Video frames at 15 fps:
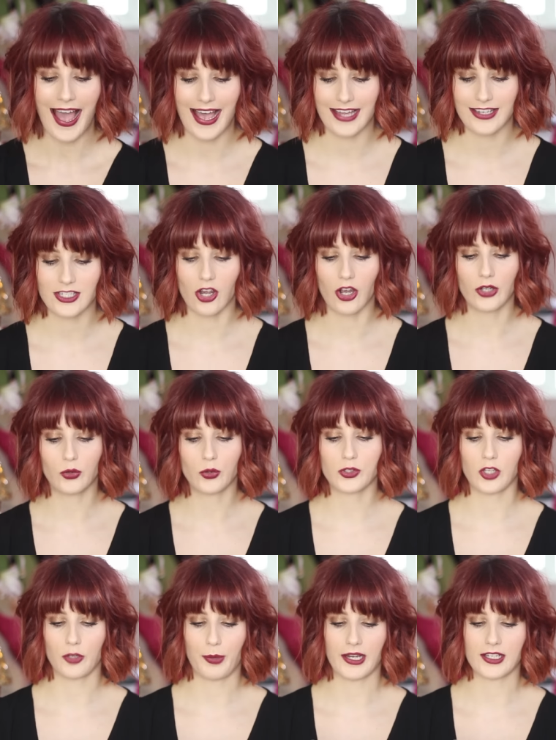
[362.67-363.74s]
And I
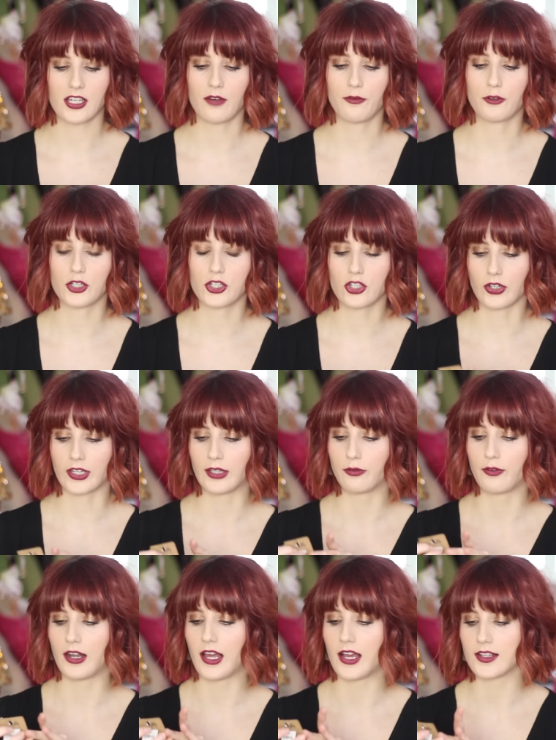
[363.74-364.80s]
also picked up for a stocking
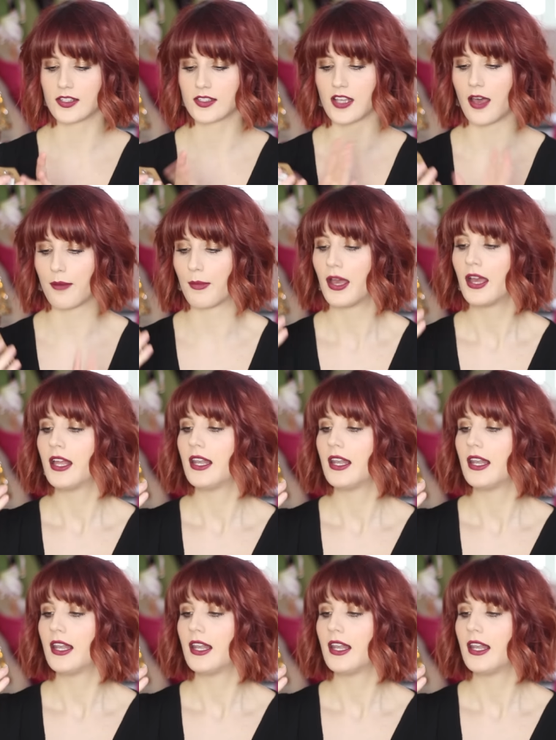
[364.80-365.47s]
filler some